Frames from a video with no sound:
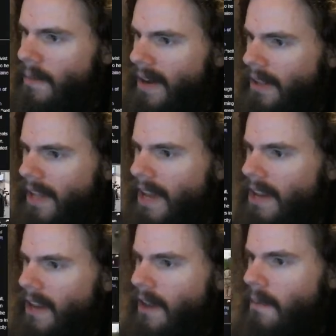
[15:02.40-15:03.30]
about that
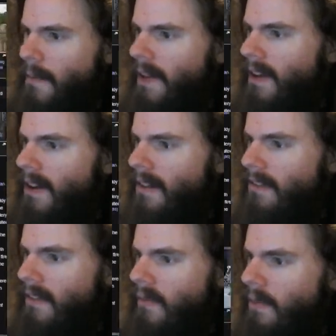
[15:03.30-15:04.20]

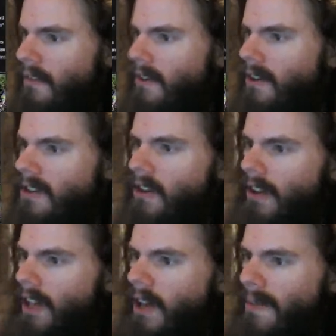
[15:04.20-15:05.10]
because if we start
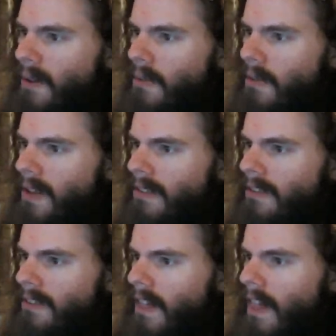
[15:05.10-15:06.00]
talking about
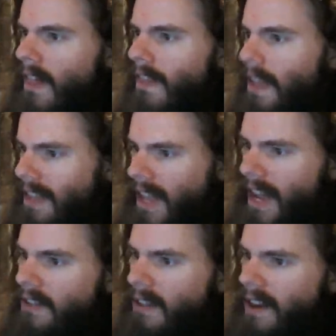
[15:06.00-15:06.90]
things like the
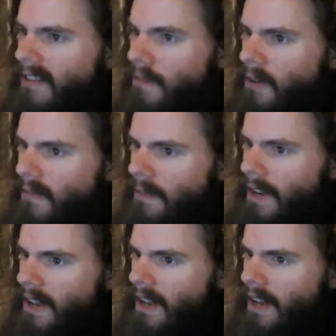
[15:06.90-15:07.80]
Azov
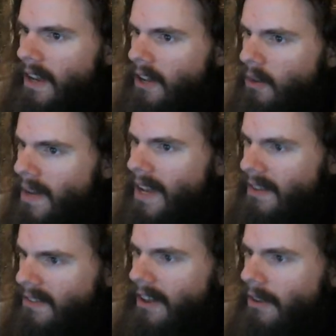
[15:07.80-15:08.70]
movement, it'll make
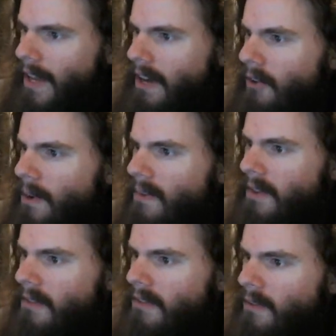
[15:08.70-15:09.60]
us sound like
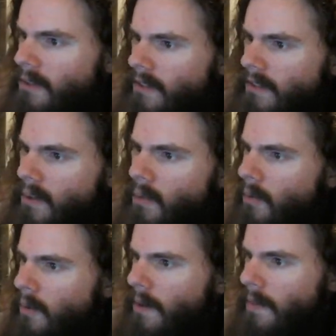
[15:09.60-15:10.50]
Kremlin stooges, and you
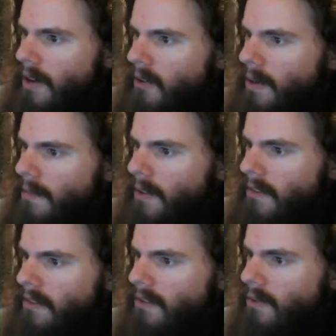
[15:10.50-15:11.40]
wouldn't want to be a Kremlin
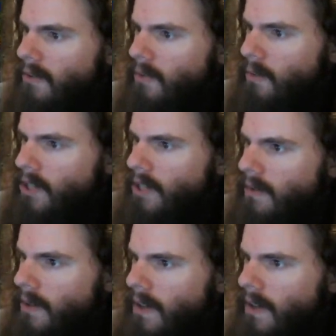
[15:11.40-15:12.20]
stooge, would you?